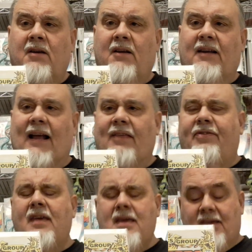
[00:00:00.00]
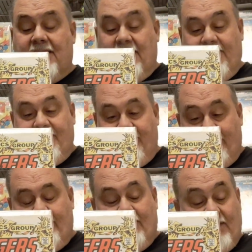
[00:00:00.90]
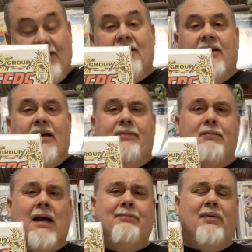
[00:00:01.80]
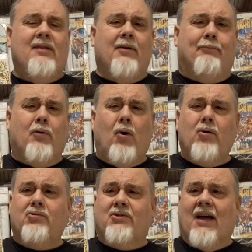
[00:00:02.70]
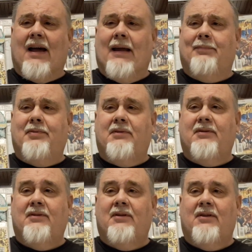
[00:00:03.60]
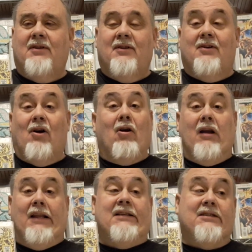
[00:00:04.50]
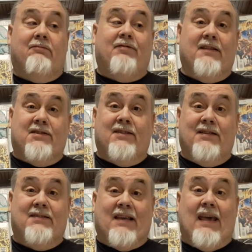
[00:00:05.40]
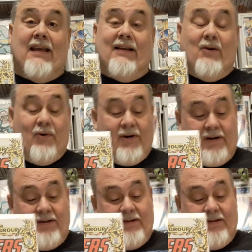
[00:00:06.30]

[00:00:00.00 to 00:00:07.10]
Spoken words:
and I think it might be the prototype, or at least it fits in this category.